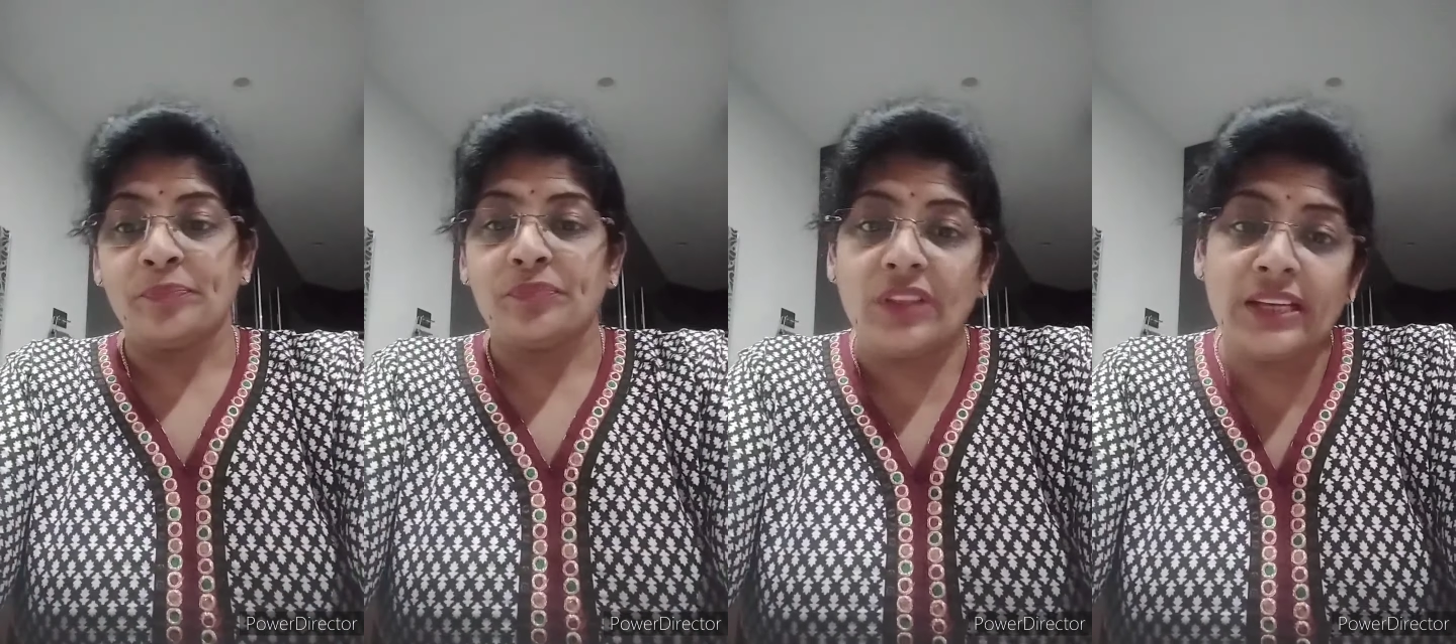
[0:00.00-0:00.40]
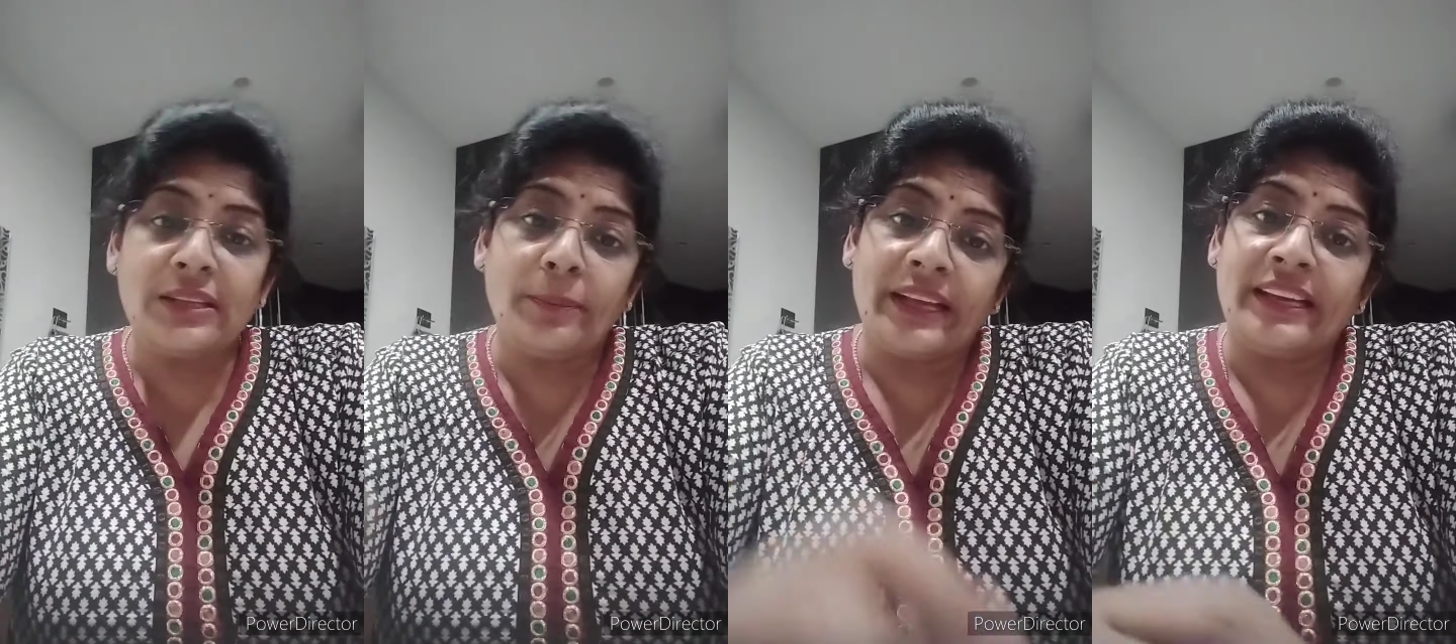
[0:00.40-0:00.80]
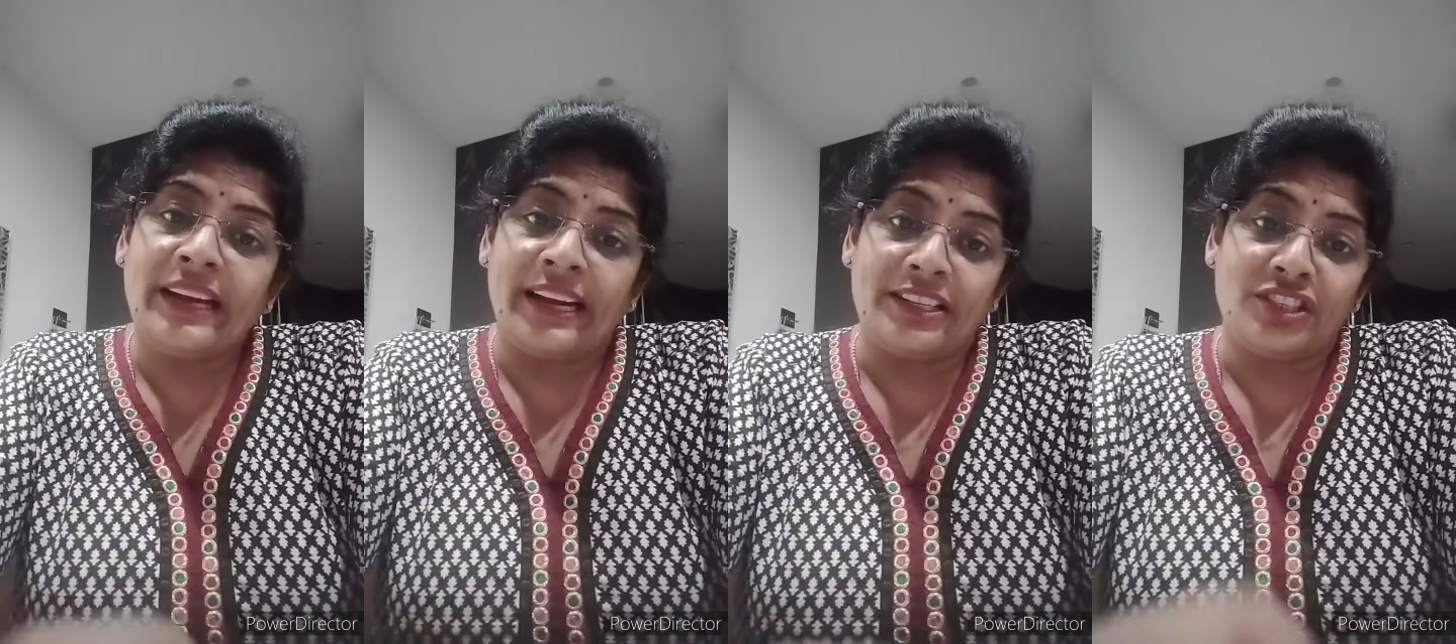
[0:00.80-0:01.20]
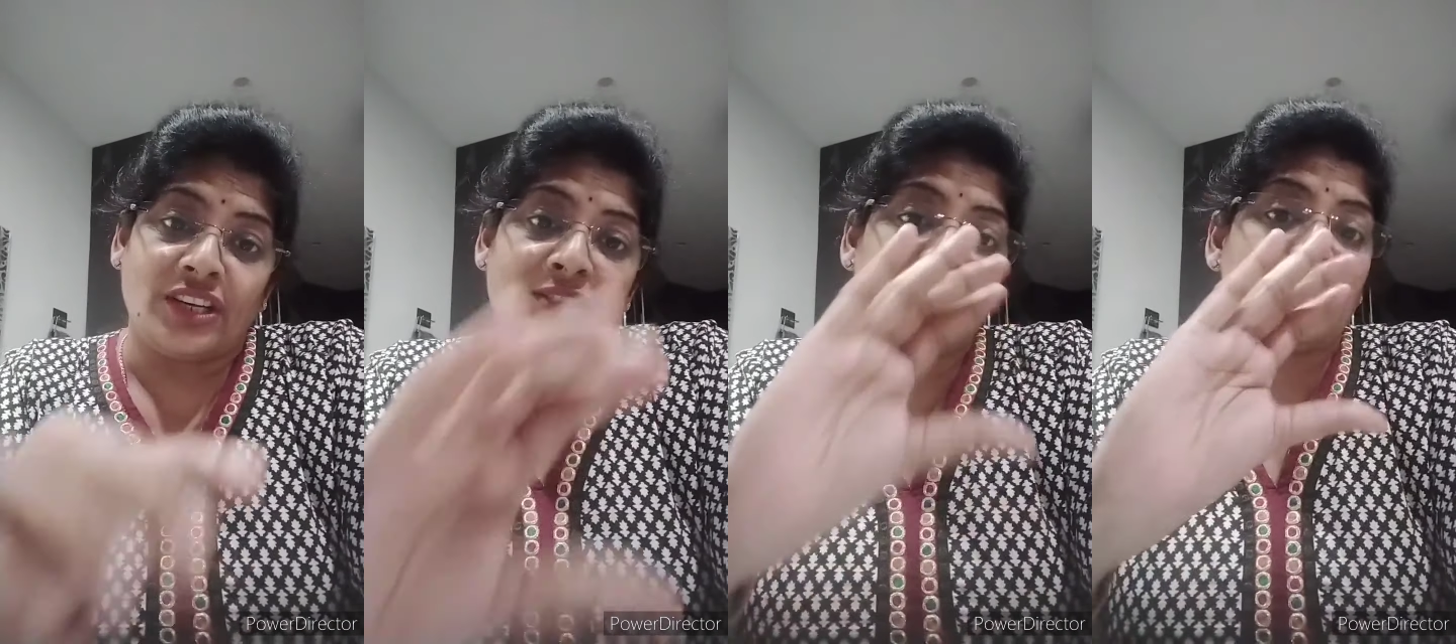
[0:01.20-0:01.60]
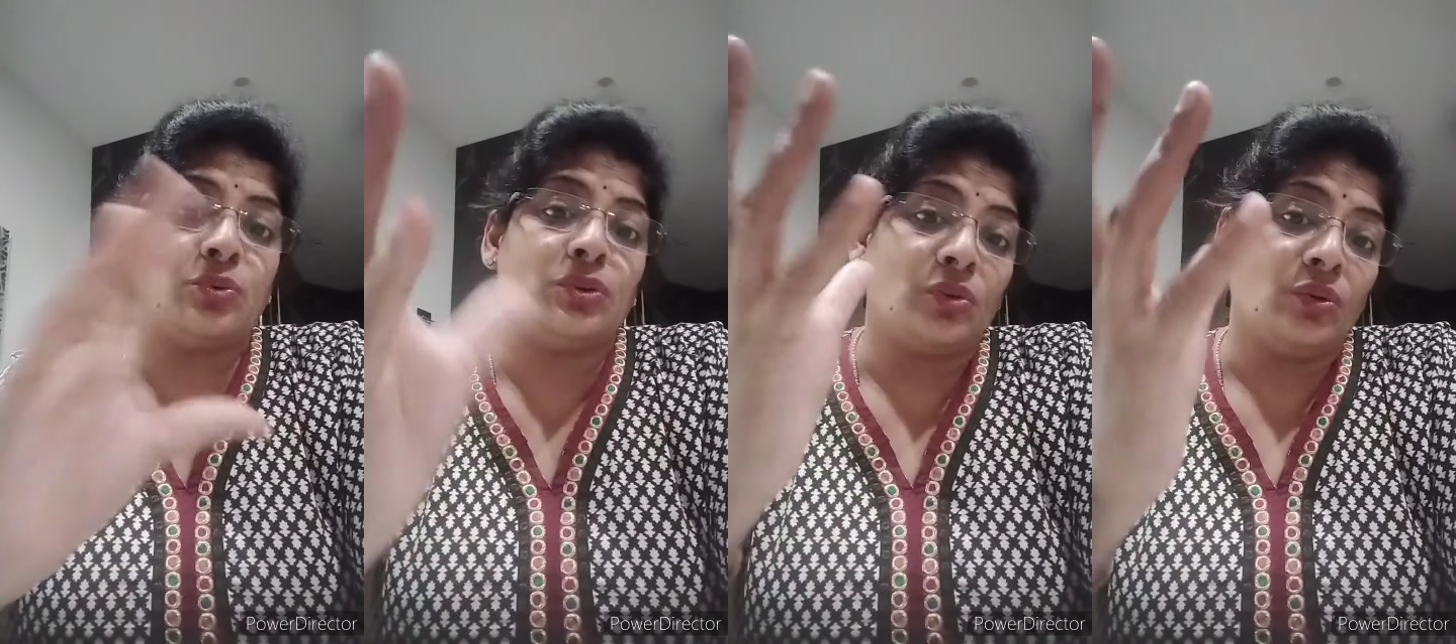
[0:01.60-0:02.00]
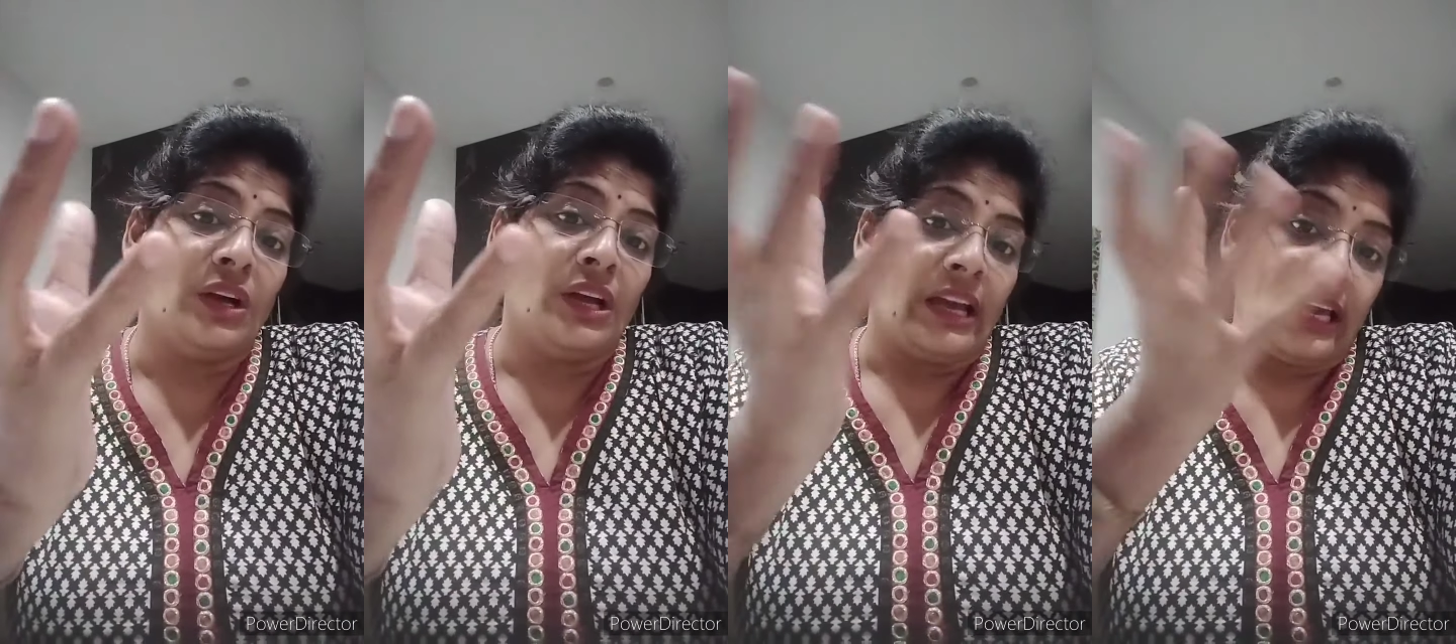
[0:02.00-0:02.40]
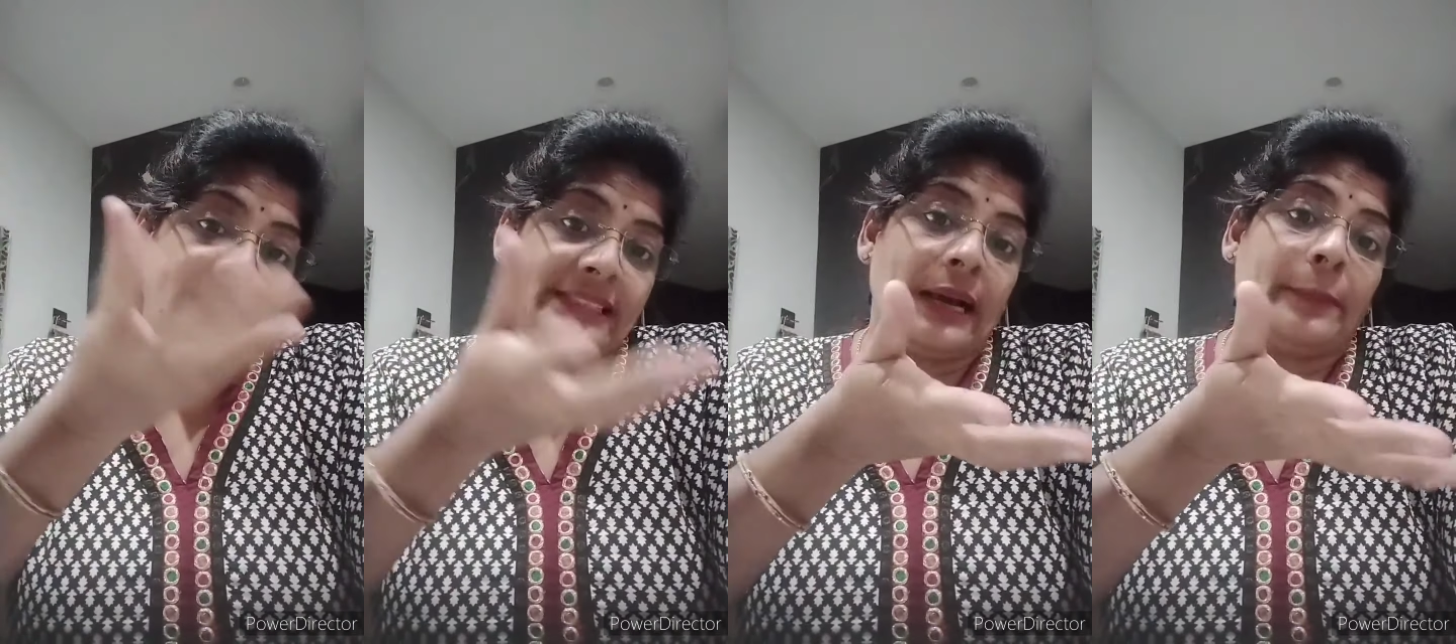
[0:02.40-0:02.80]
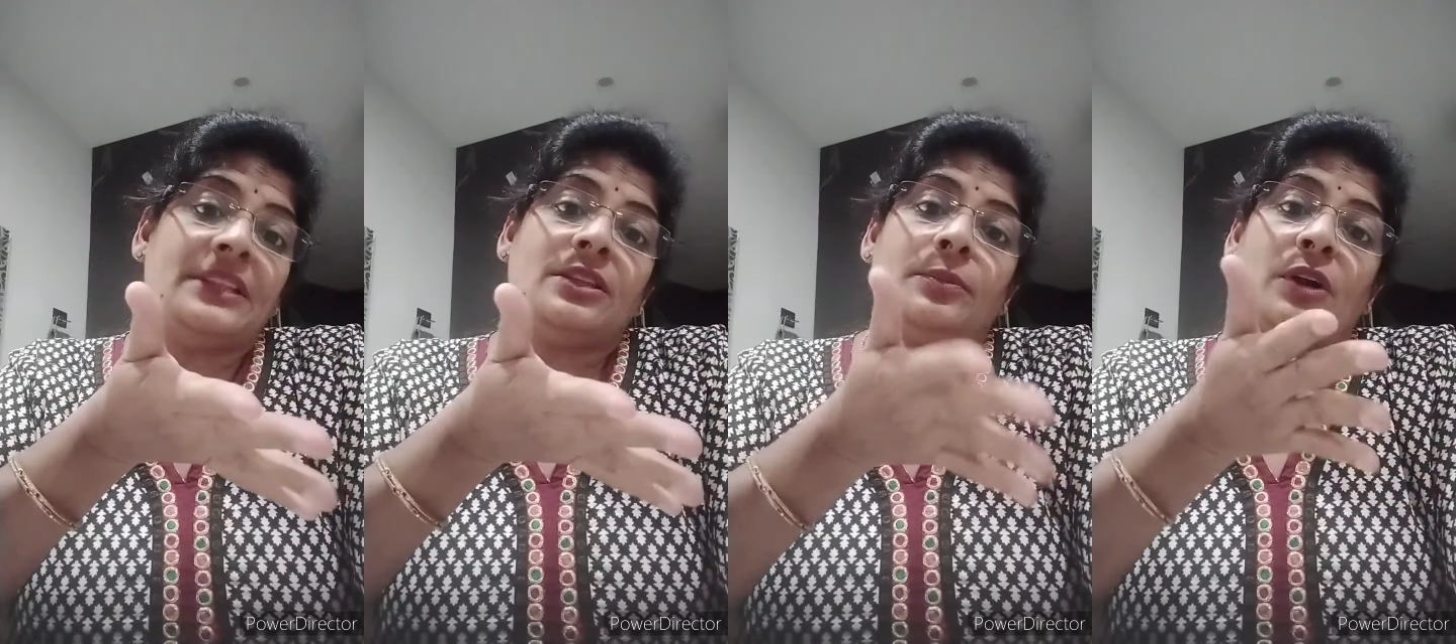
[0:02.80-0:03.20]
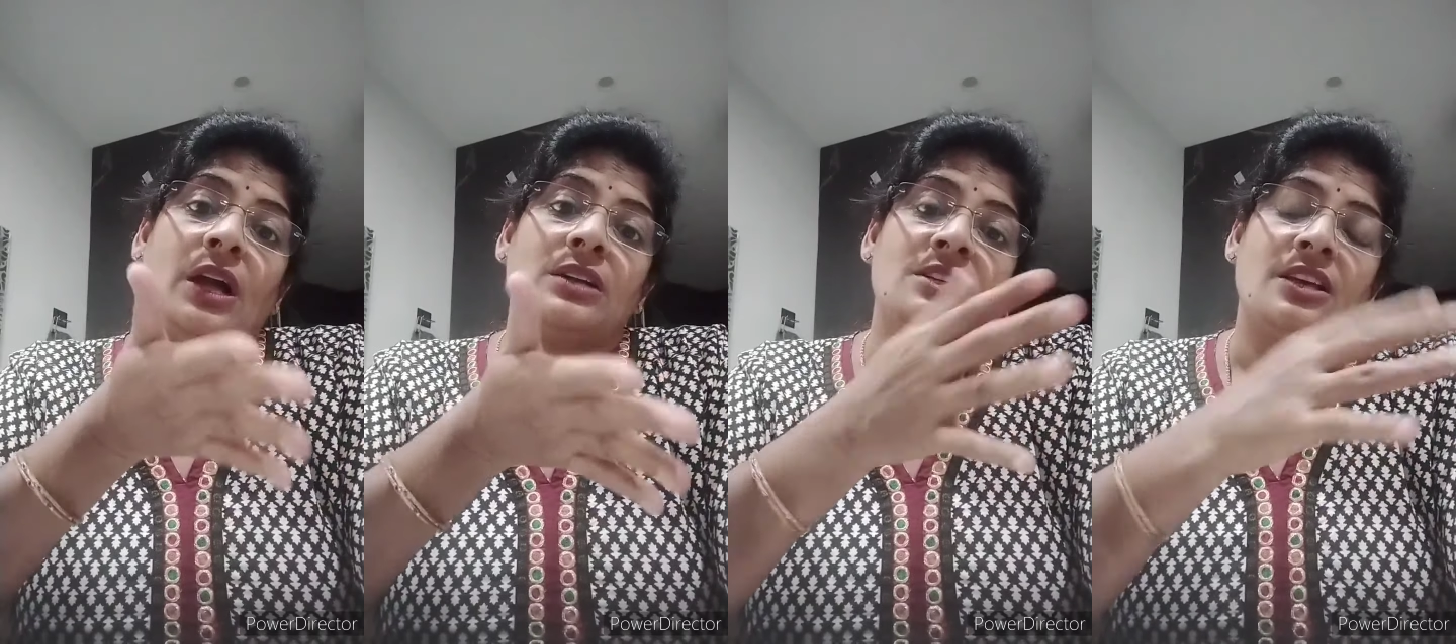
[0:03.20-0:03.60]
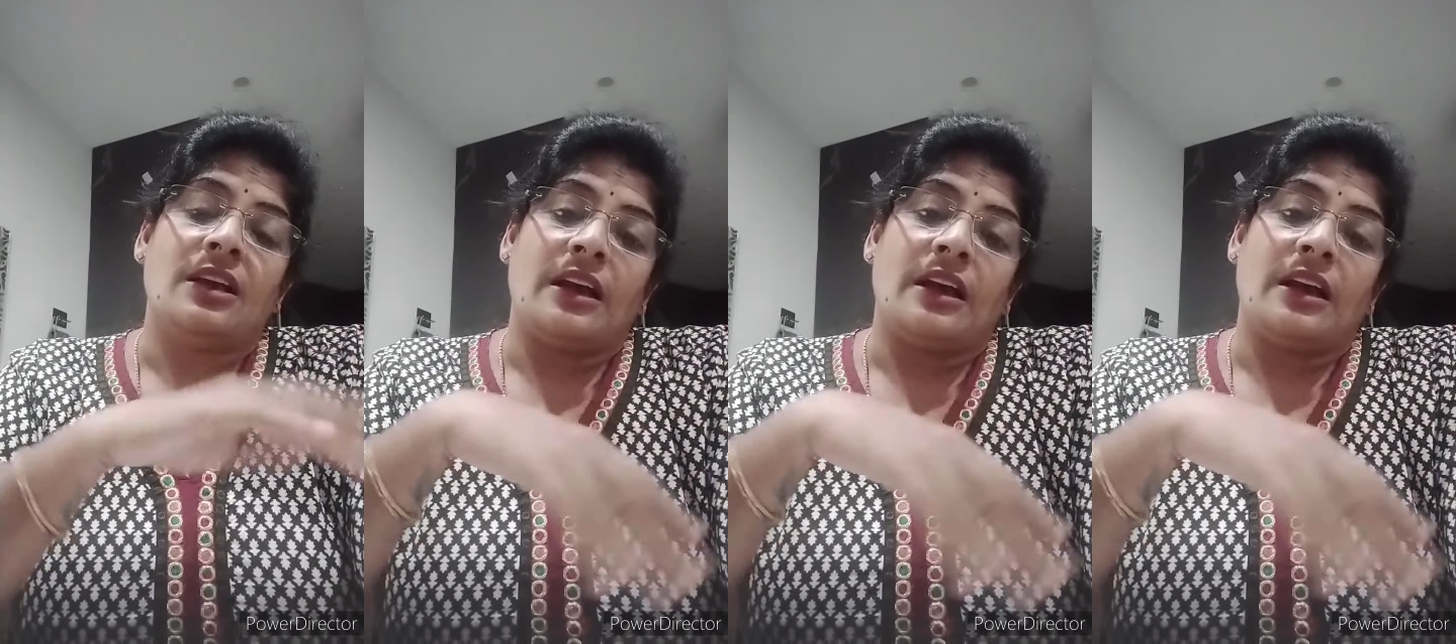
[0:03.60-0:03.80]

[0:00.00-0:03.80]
There the buyer had a chance to examine the product